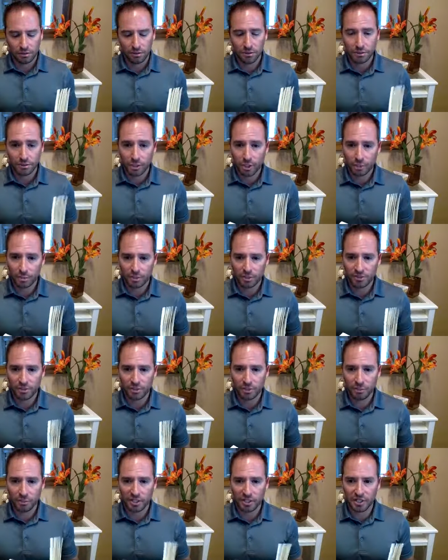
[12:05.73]
The
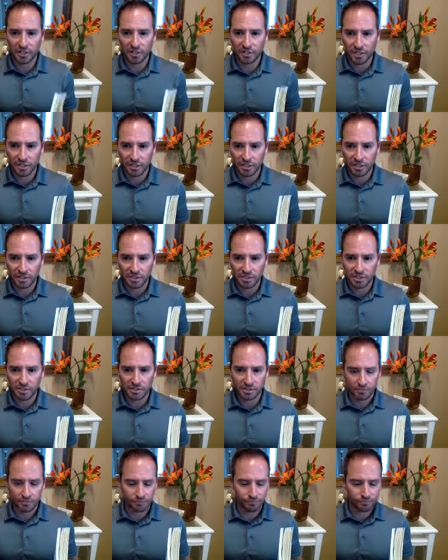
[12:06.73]
commentary by Kardec
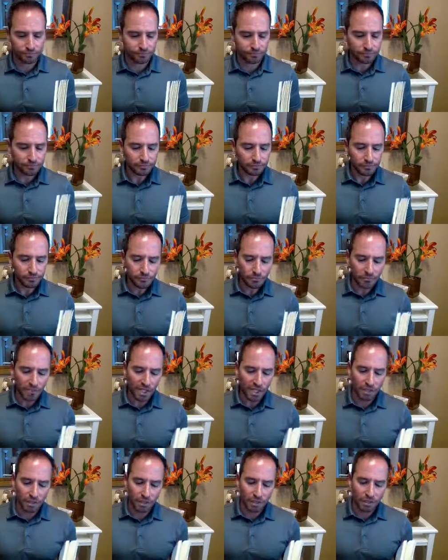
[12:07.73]
is
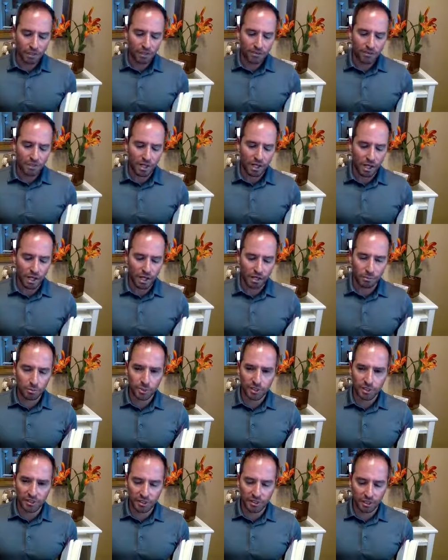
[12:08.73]
The
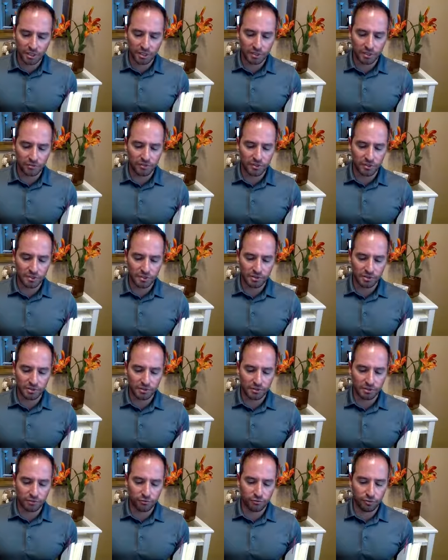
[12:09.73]
harmony that governs
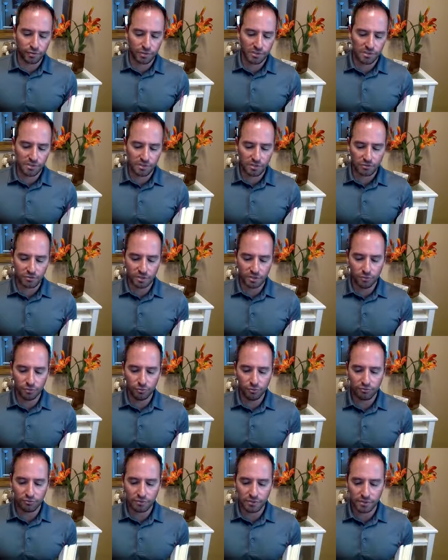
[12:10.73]
the forces of the
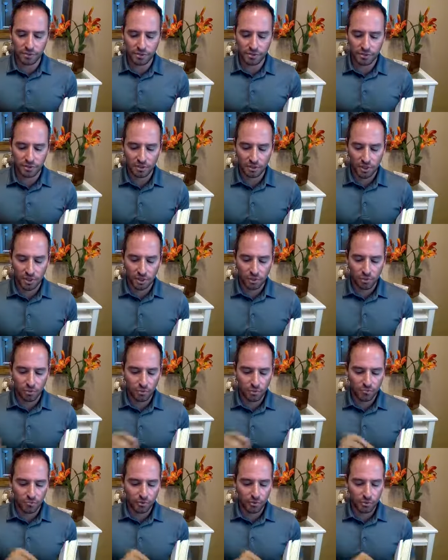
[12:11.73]
universe
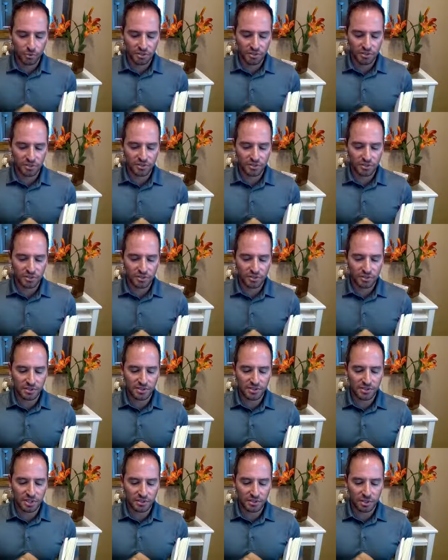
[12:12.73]
reveals certain
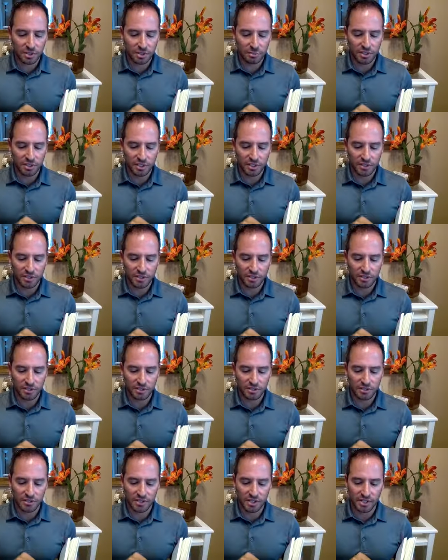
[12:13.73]
set combinations
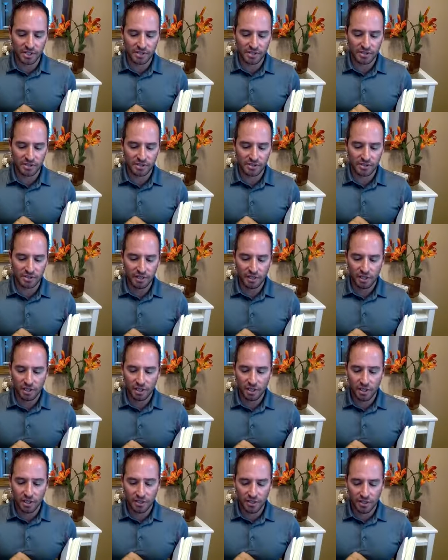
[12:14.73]
and designs,
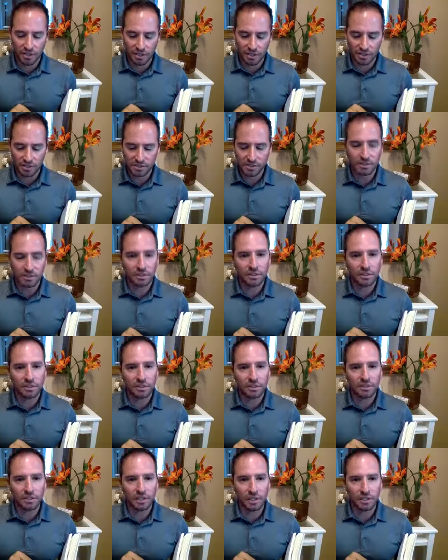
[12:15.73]
and thus an
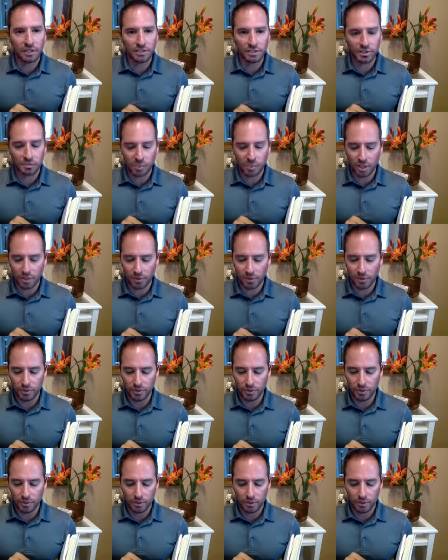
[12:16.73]
intelligent power.